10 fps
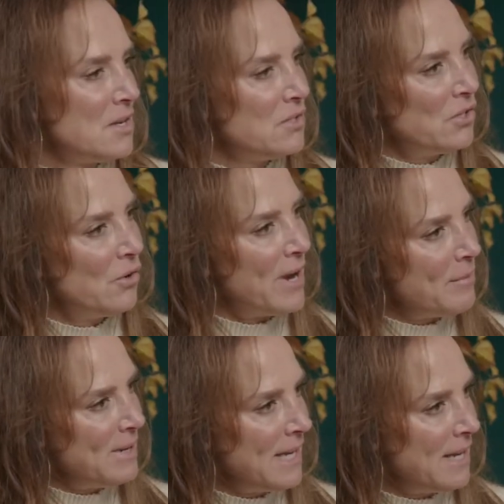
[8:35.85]
So how
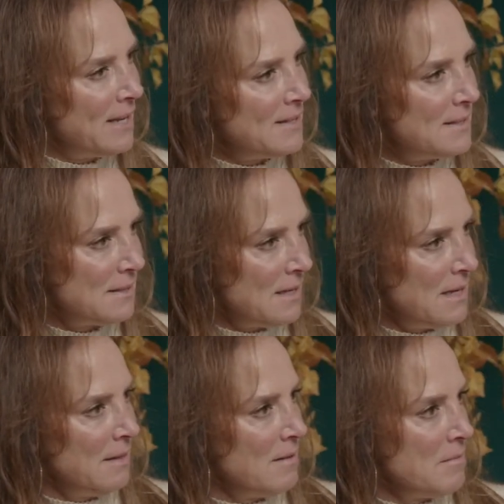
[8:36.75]
many kids
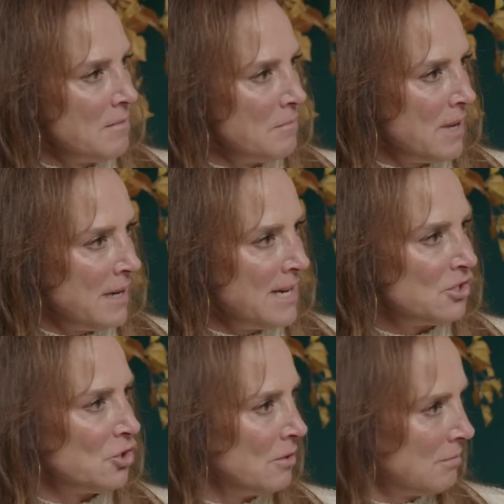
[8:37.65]
in the
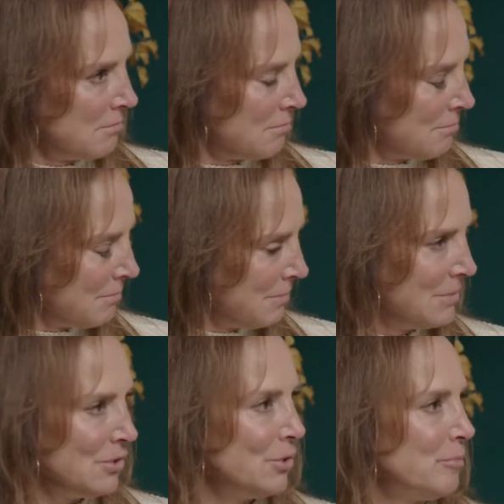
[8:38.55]
initial
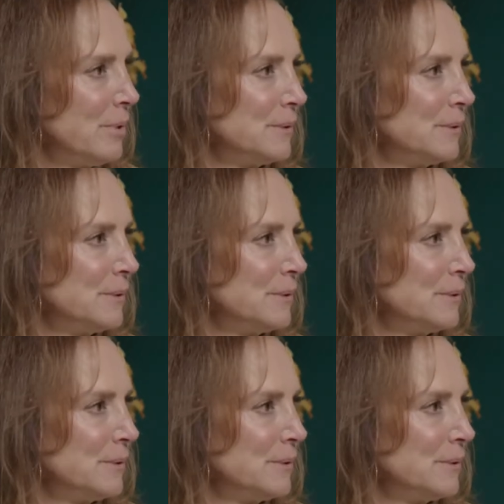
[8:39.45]
group?